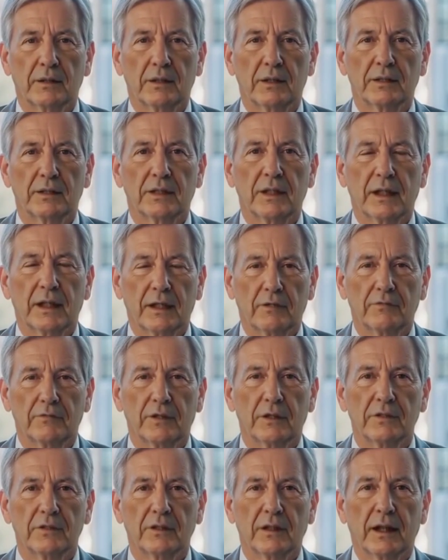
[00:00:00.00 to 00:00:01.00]
this
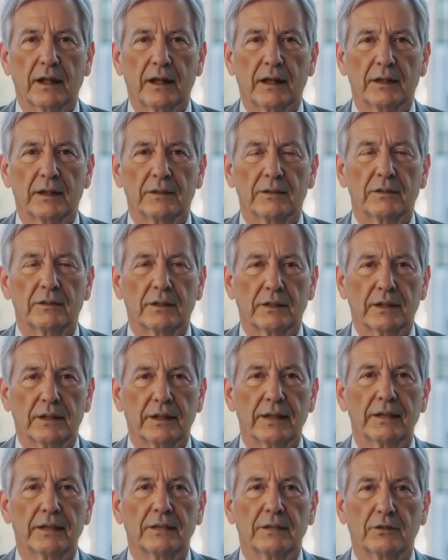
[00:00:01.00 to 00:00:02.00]
heavy reliance on
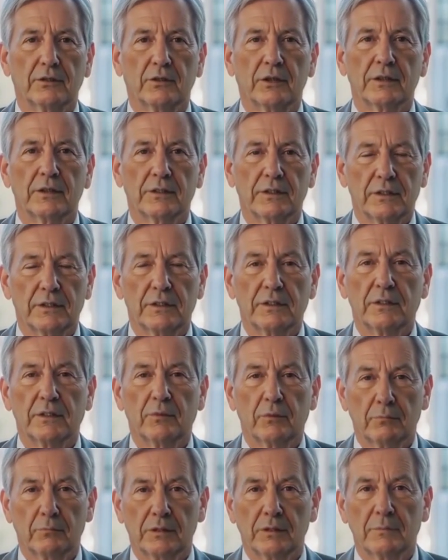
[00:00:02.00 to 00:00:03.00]
Canadian tourists is
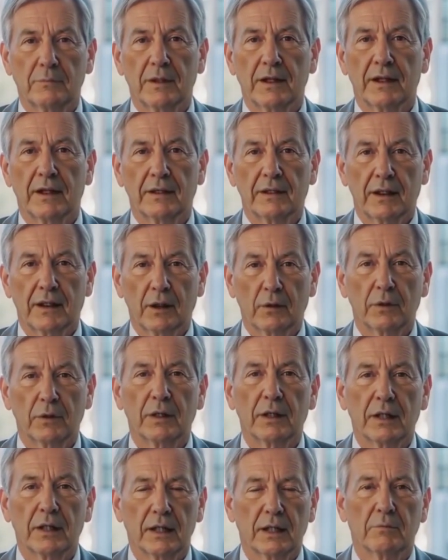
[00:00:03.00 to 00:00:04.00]
problematic now
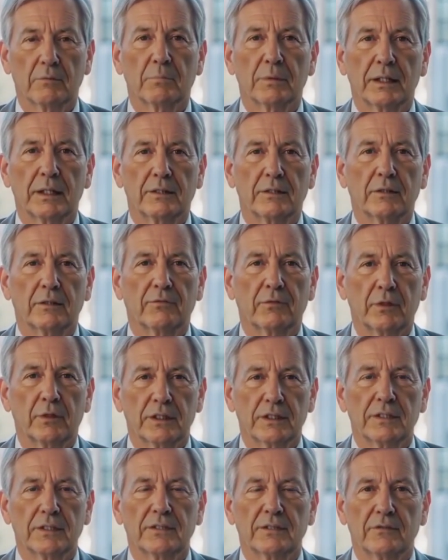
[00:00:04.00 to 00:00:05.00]
because of the
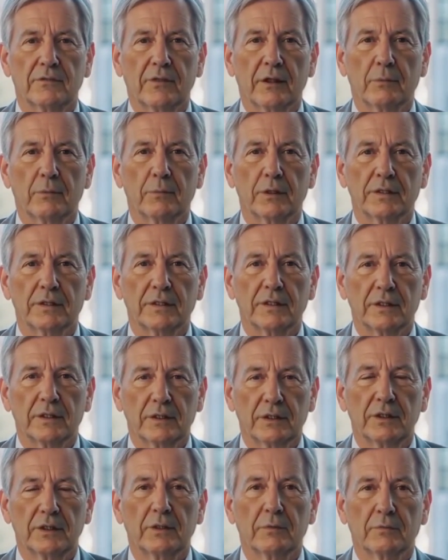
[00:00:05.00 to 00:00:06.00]
recent developments in
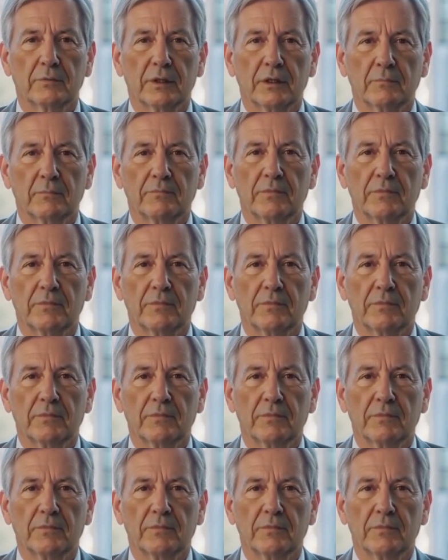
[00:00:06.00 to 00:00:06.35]
Cuba.